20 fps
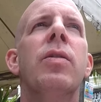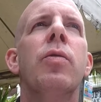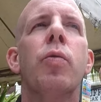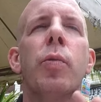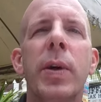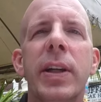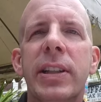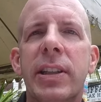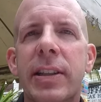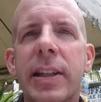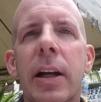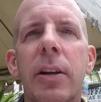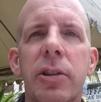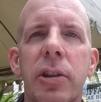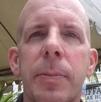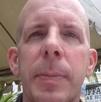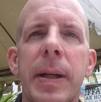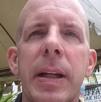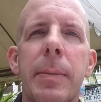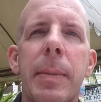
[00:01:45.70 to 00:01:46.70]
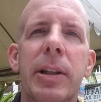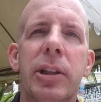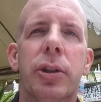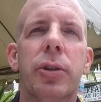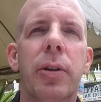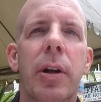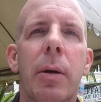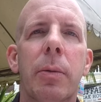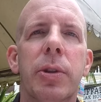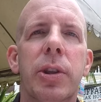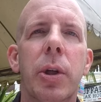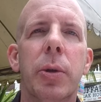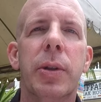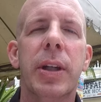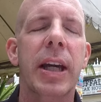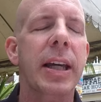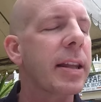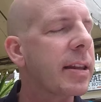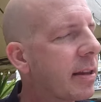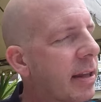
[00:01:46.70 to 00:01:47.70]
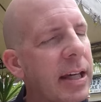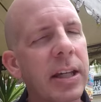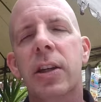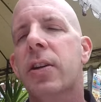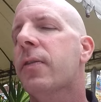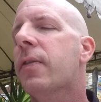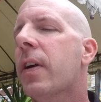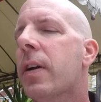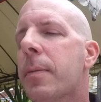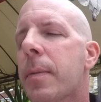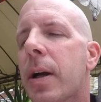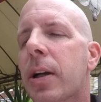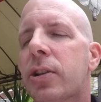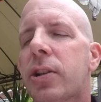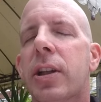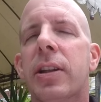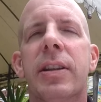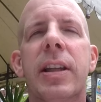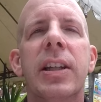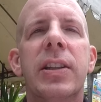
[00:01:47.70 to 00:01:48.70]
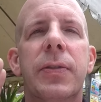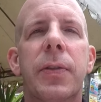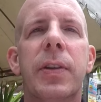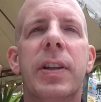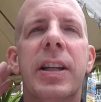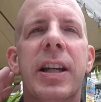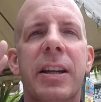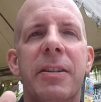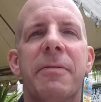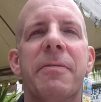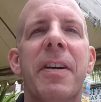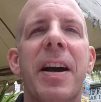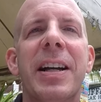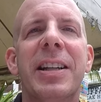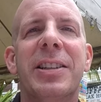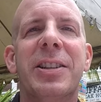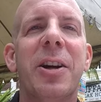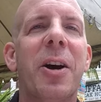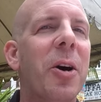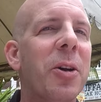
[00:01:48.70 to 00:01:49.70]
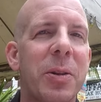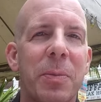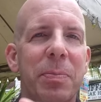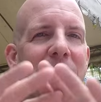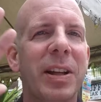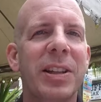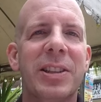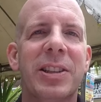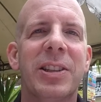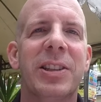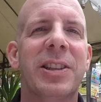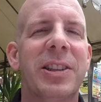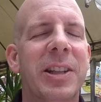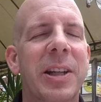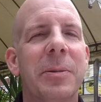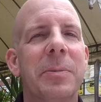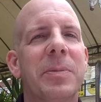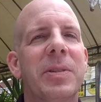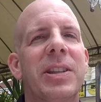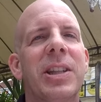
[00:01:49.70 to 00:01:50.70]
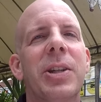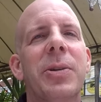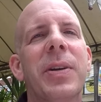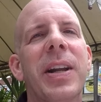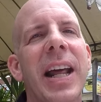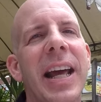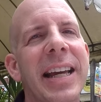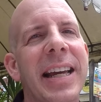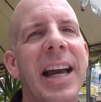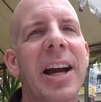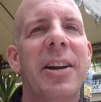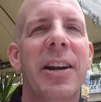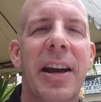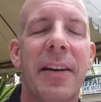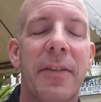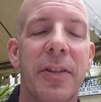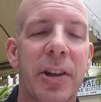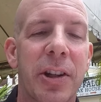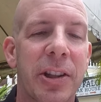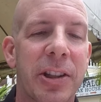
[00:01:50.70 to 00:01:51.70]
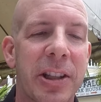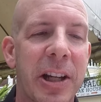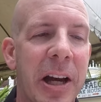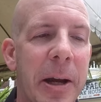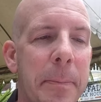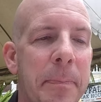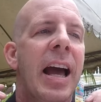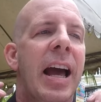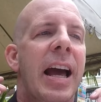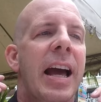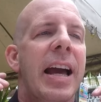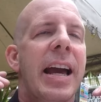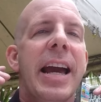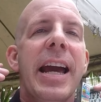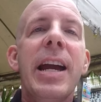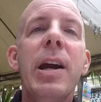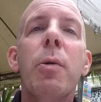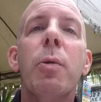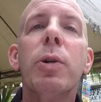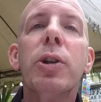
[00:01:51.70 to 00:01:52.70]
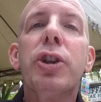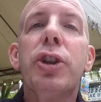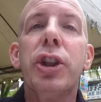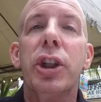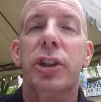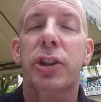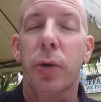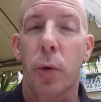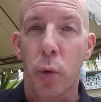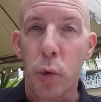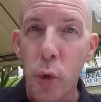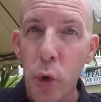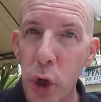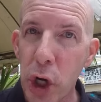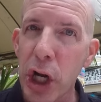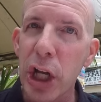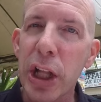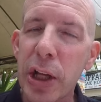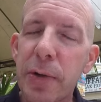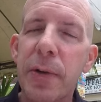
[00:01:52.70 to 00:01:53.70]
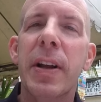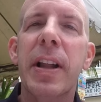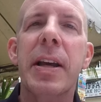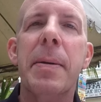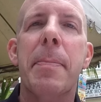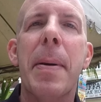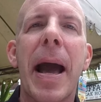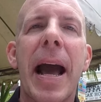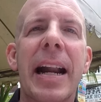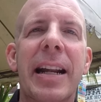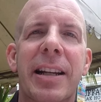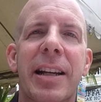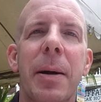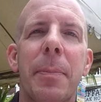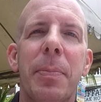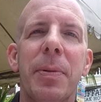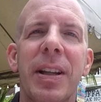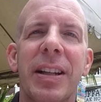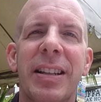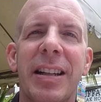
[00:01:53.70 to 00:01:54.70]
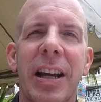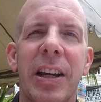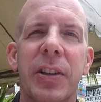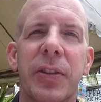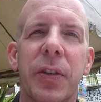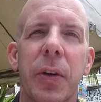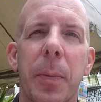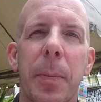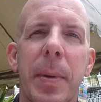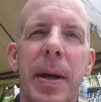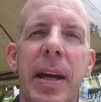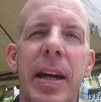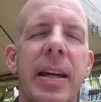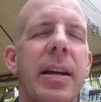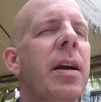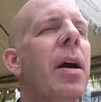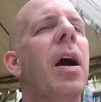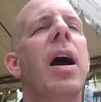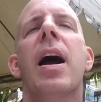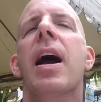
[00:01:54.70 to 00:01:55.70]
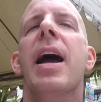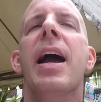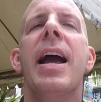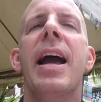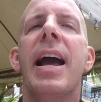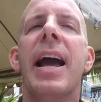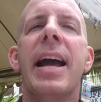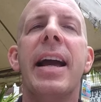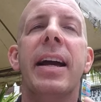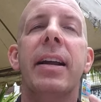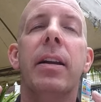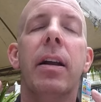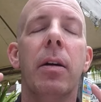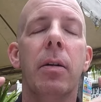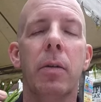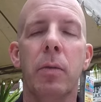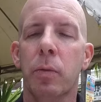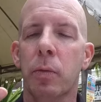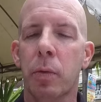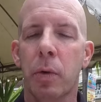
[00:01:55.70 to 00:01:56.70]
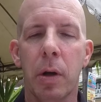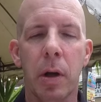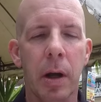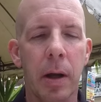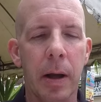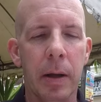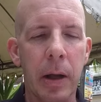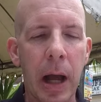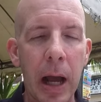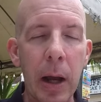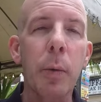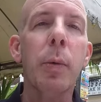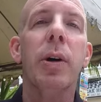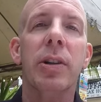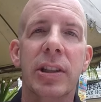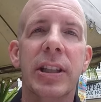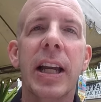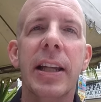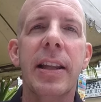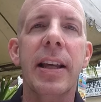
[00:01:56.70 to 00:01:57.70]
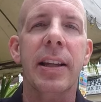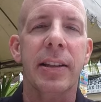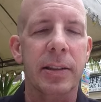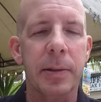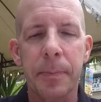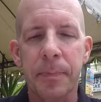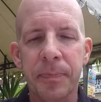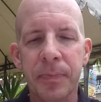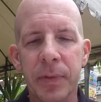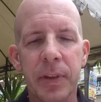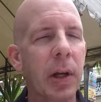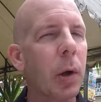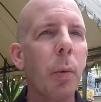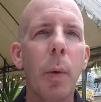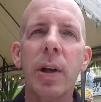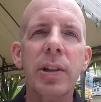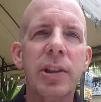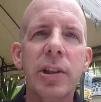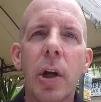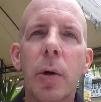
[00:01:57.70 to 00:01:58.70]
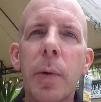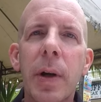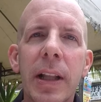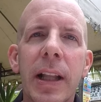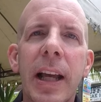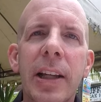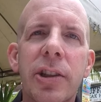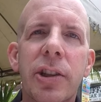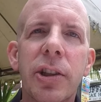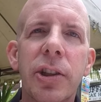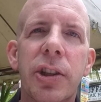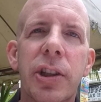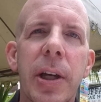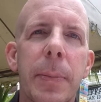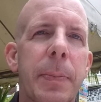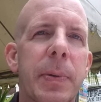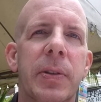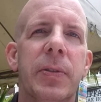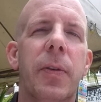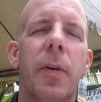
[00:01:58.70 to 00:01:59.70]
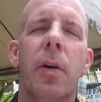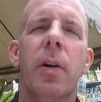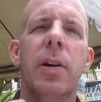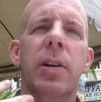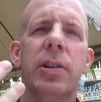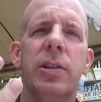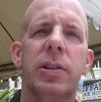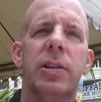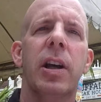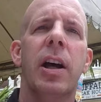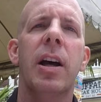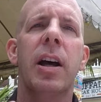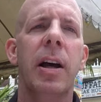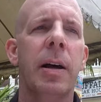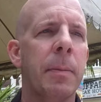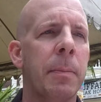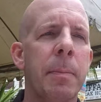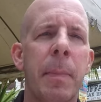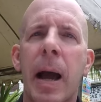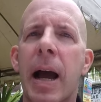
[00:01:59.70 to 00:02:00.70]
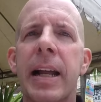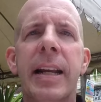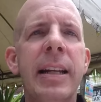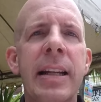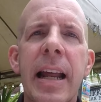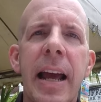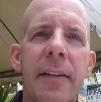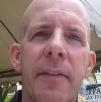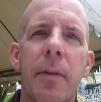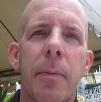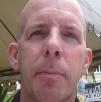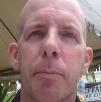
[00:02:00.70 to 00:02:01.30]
reached out to me to make sure I was okay. Thank you very much. And thanks for the invite to all the places to come see you and hang out and have a good time. It was just a really, really bad couple of days for me. And I will say this. There was no relationship as far as, I didn't have a